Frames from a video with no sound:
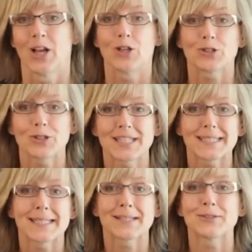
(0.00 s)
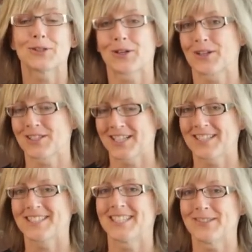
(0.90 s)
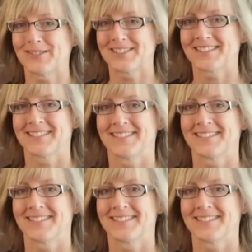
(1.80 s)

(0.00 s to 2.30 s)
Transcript: So let's take a look at our title sequence.